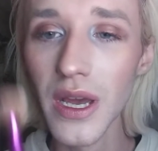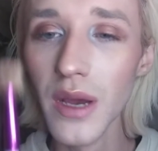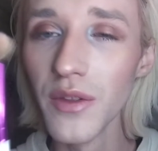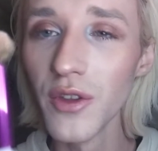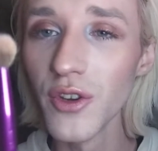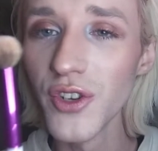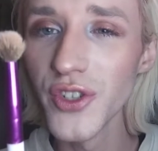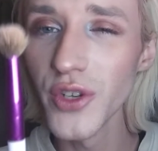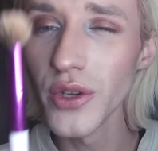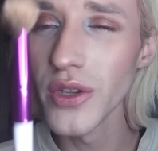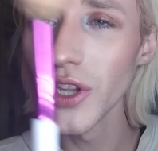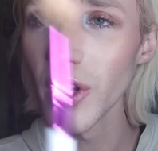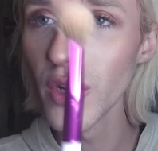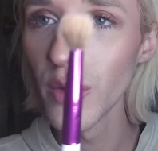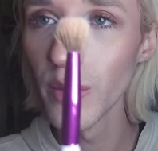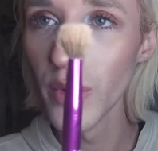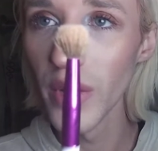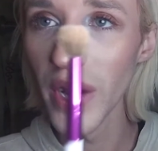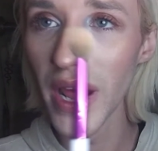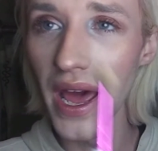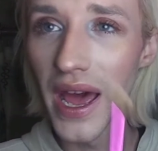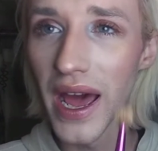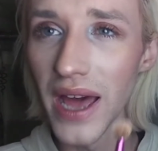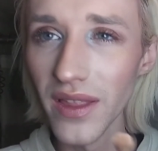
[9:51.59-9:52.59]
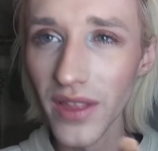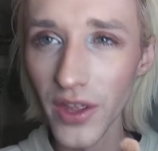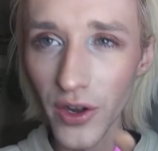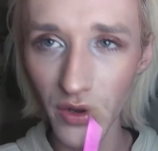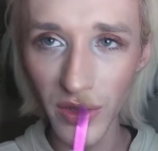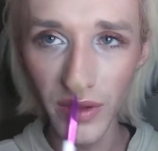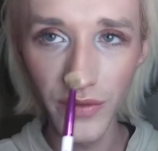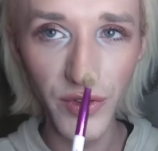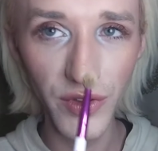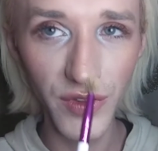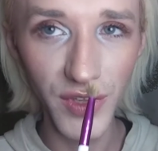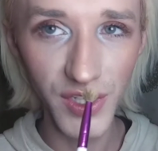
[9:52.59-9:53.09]
There's still a little bit of highlight
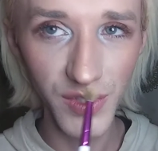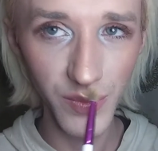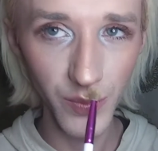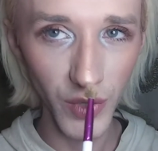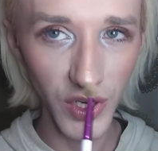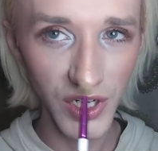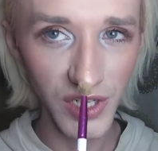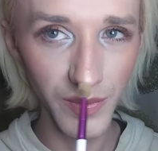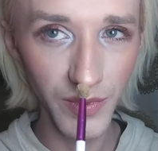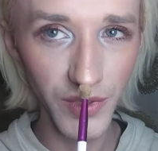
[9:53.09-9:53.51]
lips with this brush.